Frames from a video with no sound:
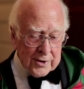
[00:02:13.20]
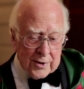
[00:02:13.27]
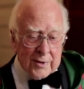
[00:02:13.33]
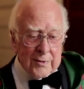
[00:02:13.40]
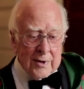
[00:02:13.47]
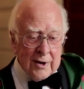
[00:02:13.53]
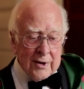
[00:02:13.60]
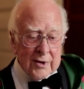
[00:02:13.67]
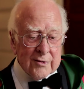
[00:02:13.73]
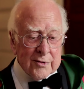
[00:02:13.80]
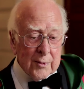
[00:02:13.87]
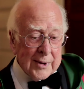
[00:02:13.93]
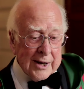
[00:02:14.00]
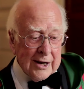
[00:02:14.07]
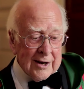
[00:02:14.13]
honour
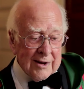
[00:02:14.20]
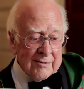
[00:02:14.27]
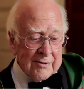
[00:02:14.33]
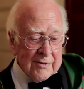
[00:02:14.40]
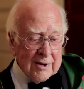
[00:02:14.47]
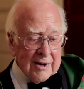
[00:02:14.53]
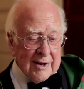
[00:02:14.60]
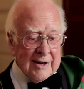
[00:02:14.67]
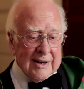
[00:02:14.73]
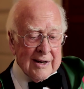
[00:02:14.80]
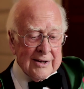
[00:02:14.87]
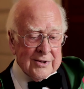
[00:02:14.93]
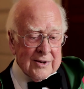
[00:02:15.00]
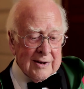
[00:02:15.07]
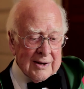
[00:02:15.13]
for me.
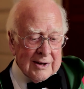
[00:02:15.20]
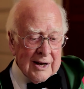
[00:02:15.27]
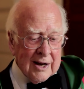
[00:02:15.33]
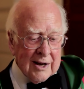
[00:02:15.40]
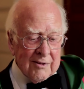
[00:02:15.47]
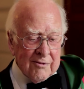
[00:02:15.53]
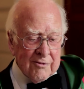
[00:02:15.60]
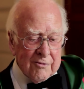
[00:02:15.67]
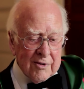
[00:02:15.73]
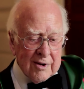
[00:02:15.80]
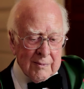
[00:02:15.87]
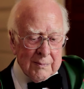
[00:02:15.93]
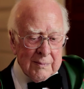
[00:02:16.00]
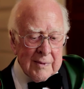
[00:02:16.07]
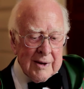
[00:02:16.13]
I've
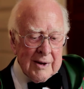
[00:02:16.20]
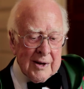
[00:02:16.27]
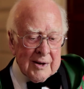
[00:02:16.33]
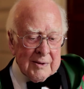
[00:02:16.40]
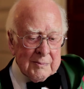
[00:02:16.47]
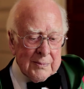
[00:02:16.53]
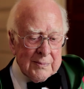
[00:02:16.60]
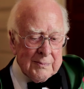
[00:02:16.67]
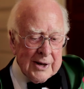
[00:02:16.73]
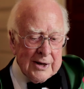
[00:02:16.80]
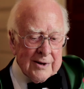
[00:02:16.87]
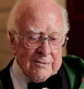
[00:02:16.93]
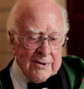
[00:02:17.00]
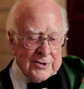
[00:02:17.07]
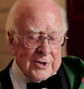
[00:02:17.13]

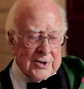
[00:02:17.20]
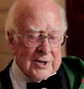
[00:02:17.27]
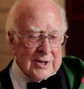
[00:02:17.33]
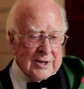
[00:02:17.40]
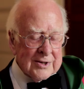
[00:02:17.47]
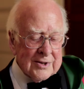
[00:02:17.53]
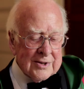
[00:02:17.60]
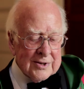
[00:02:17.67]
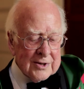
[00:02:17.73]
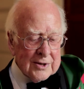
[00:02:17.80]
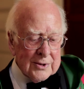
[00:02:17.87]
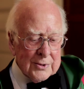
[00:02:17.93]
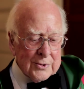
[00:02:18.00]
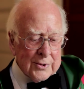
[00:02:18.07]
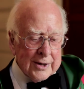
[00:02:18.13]
been a visitor
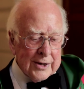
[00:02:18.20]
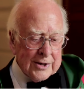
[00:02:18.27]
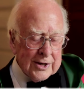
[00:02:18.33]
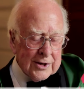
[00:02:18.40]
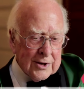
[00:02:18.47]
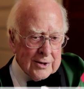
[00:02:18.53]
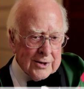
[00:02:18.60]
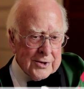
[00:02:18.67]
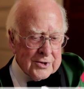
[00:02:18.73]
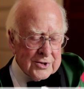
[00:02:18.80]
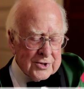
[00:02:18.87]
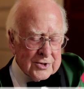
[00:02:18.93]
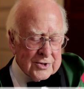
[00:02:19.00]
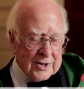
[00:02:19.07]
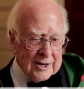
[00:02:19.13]
to Trinity
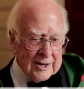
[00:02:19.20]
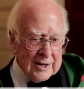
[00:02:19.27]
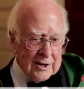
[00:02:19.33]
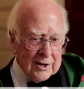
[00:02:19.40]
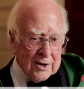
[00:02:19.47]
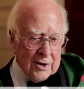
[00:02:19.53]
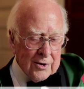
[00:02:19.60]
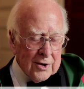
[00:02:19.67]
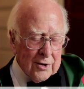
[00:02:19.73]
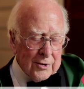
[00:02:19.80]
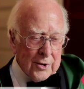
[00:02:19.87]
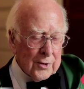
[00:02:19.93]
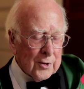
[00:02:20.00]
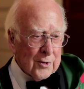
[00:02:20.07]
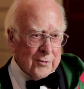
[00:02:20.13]
College
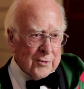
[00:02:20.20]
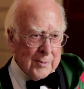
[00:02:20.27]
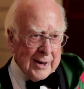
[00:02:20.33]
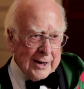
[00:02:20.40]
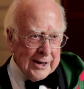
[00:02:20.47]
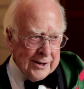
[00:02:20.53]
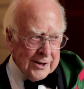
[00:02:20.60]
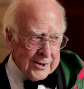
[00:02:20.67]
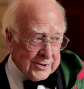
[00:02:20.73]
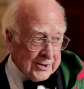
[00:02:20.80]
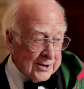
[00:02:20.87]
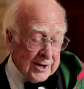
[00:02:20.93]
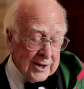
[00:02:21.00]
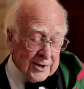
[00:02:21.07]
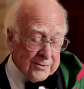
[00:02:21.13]
on or off for many years.
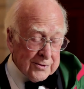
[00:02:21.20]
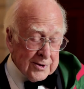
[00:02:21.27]
I think the